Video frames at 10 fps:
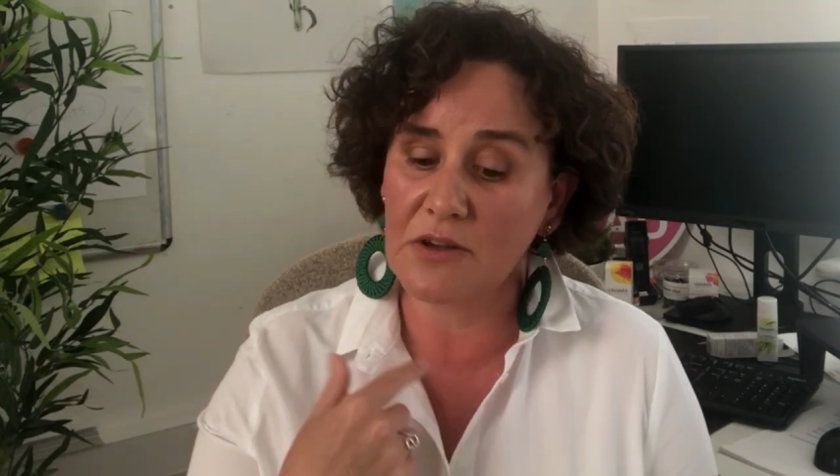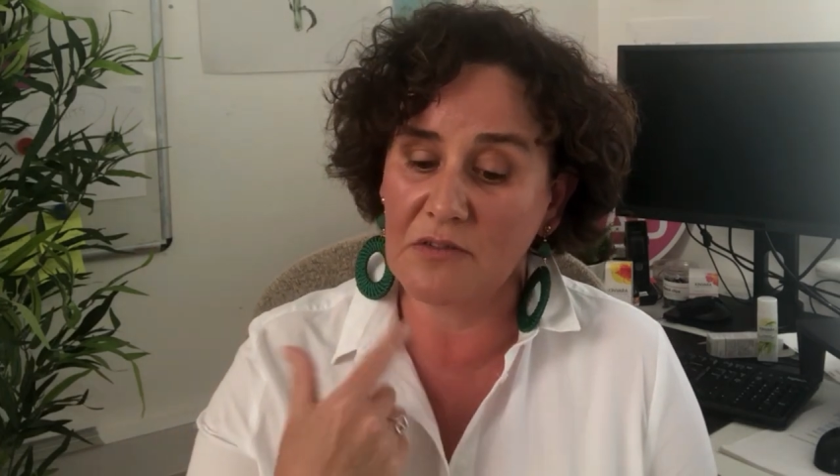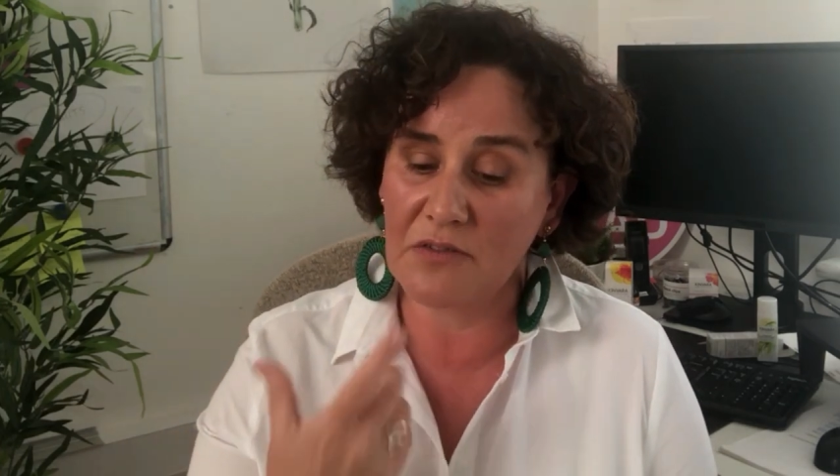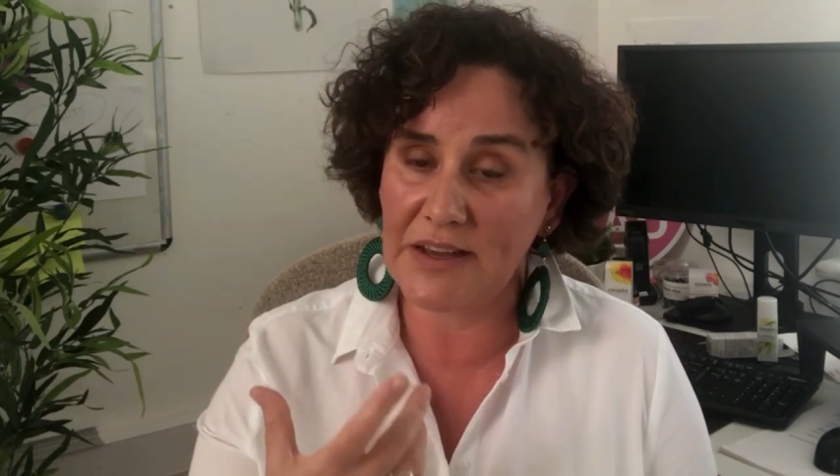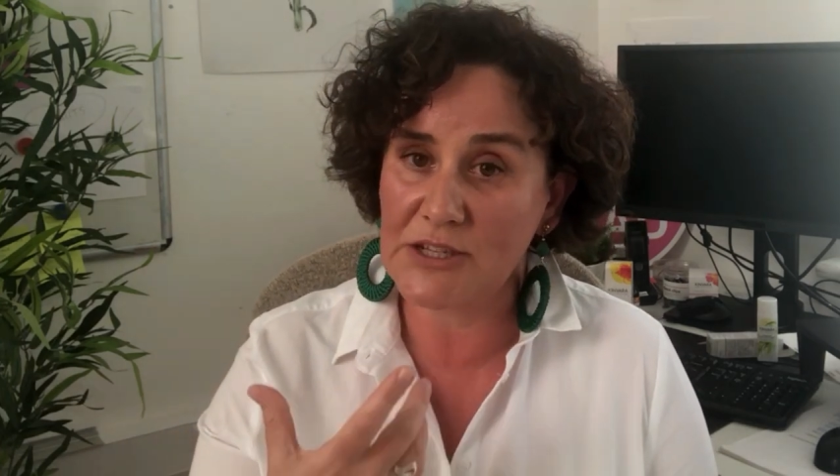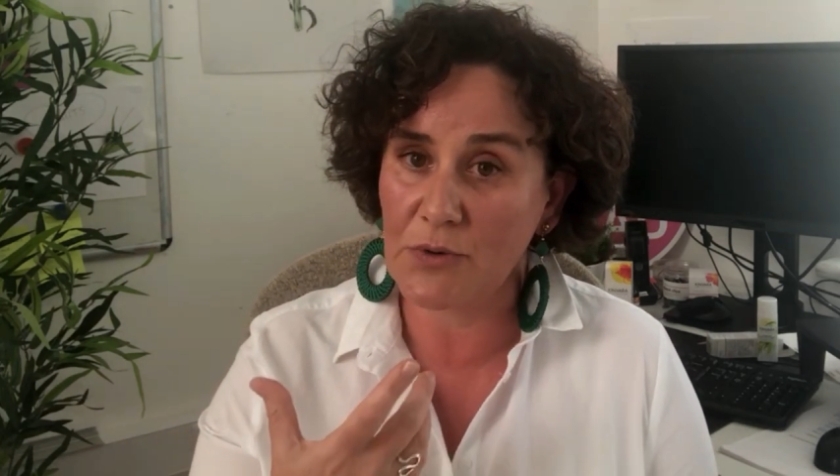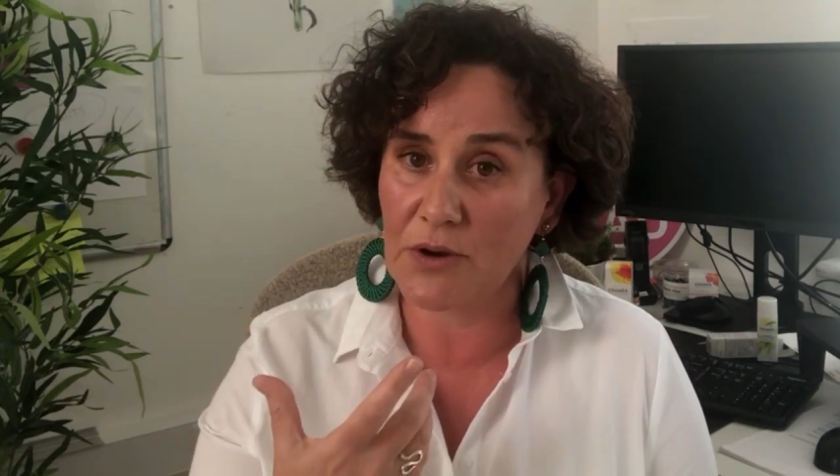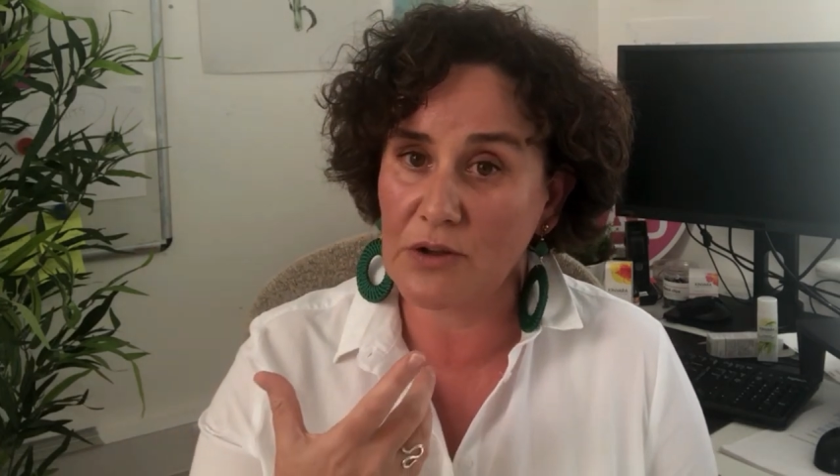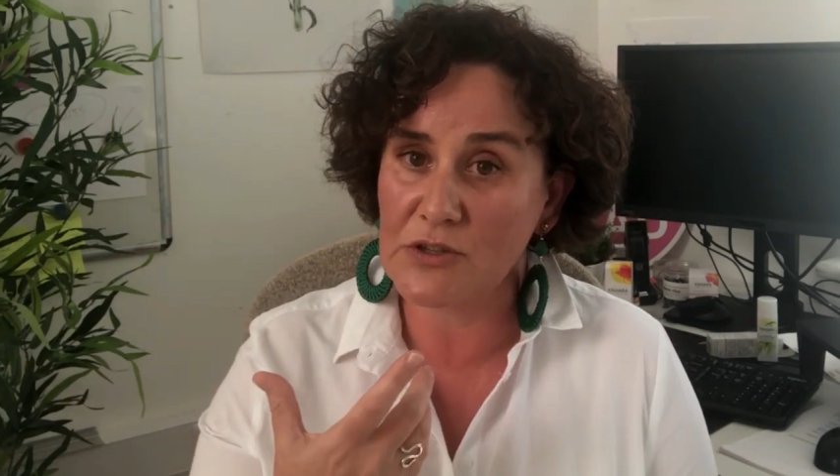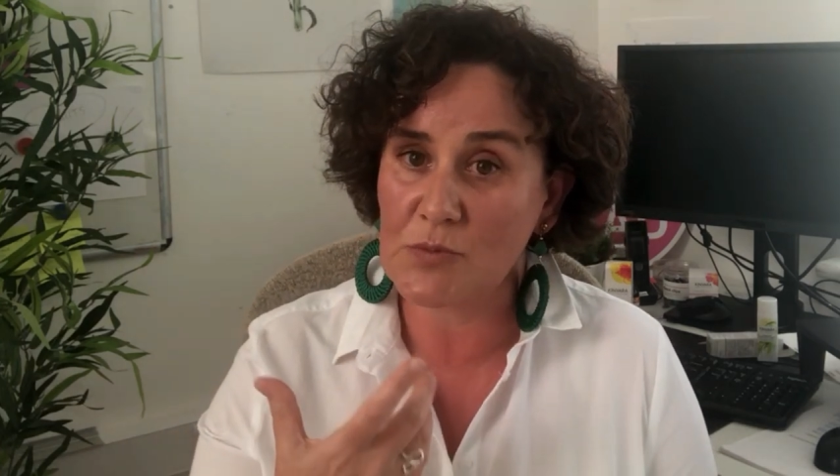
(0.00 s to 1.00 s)
convey to our
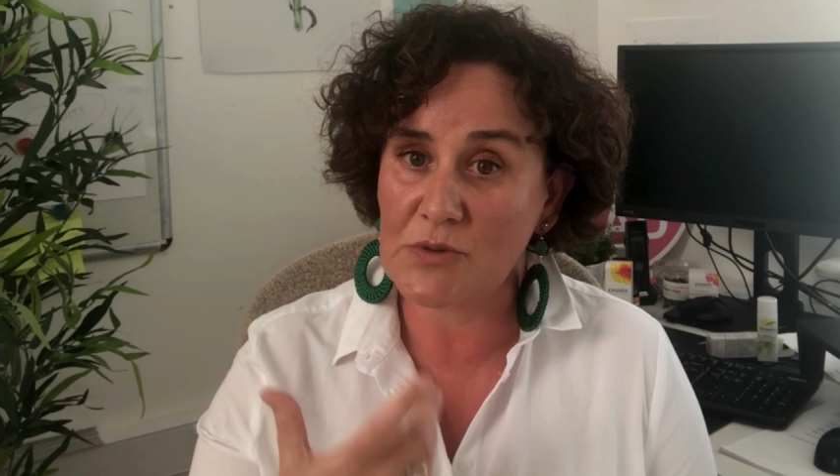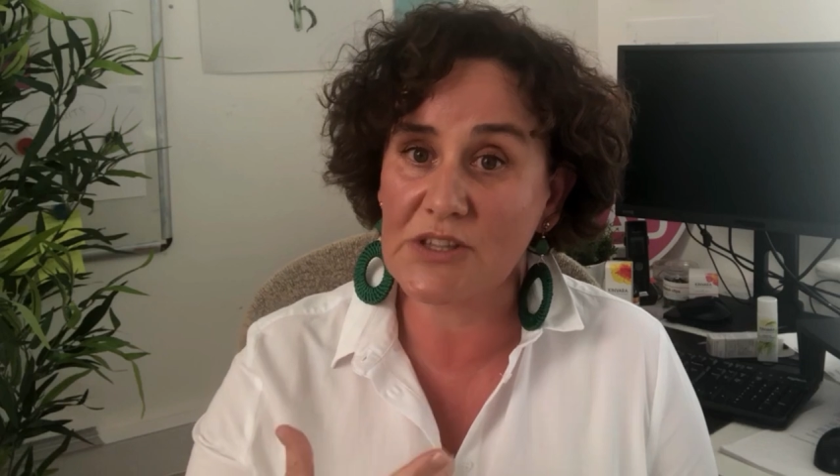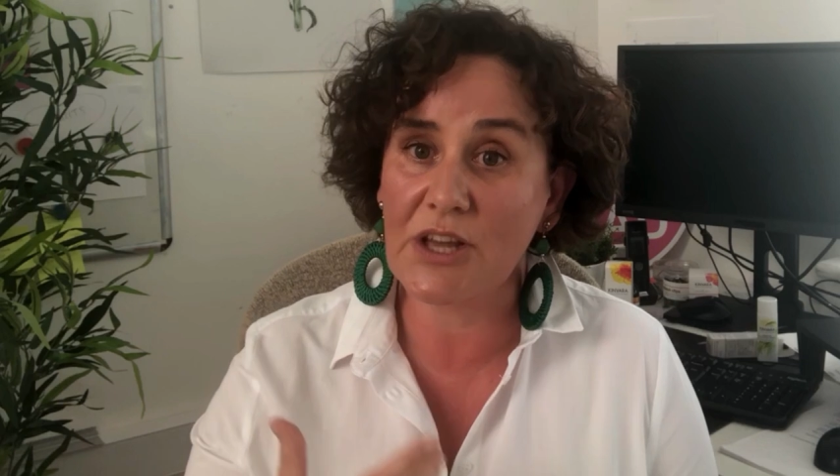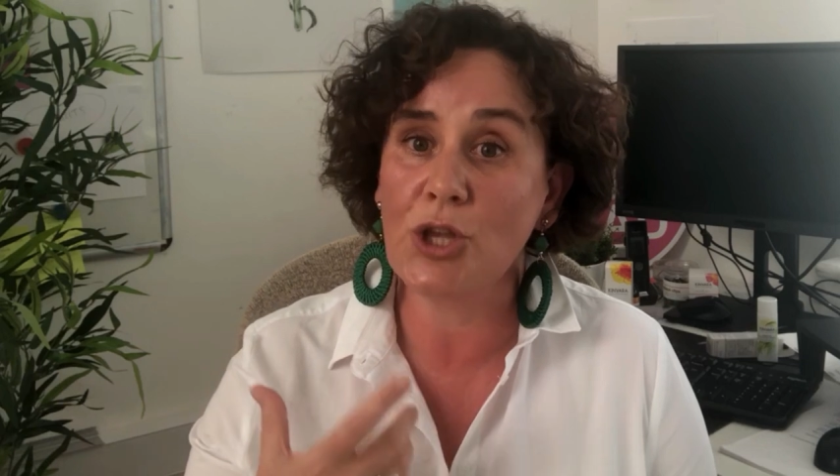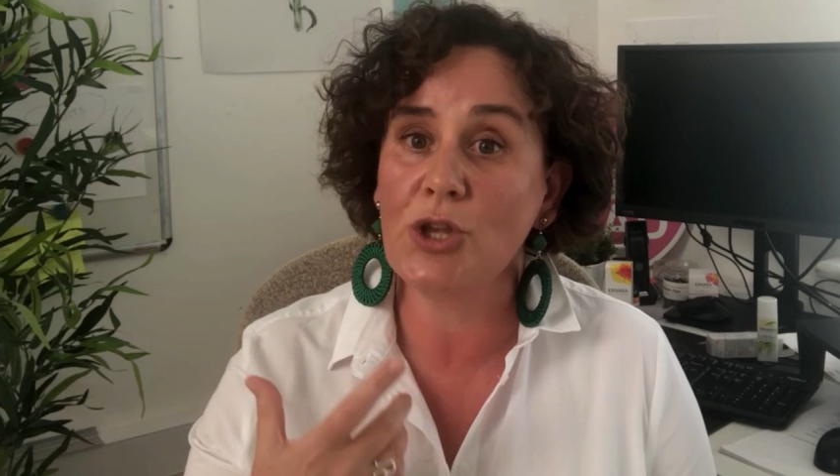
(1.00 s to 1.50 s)
customers that